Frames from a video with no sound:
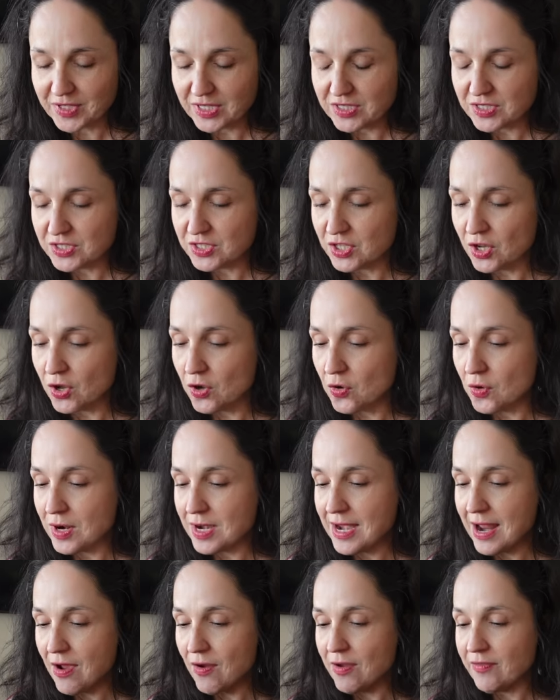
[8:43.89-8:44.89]
So
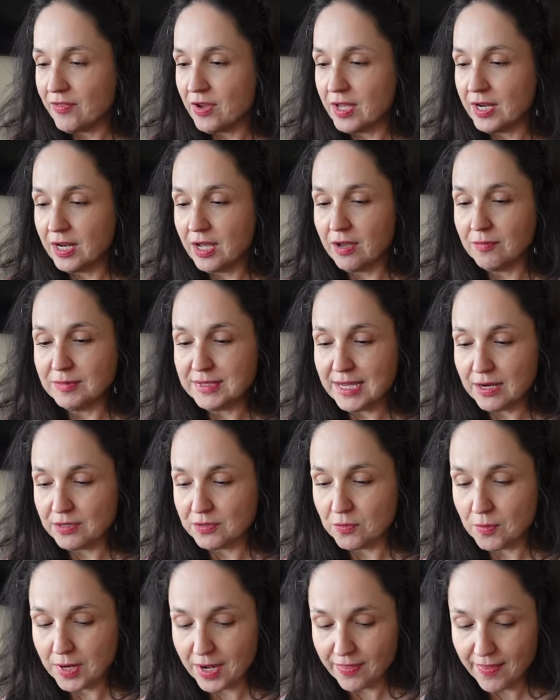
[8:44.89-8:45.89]
now I've got to come down
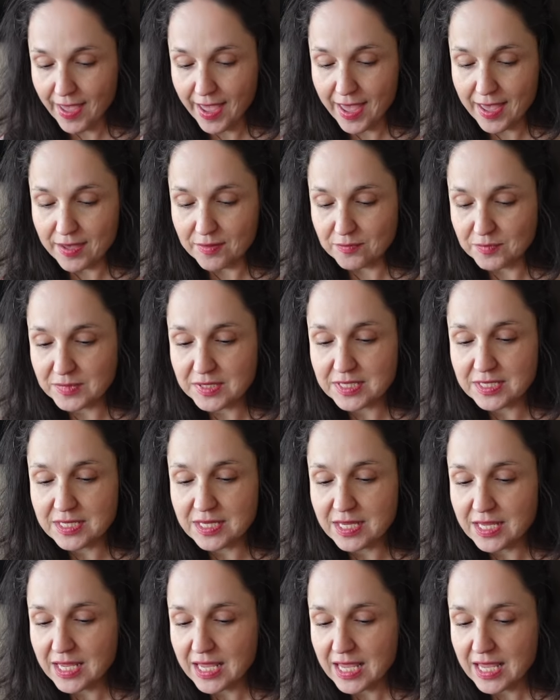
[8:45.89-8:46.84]
to one of the hems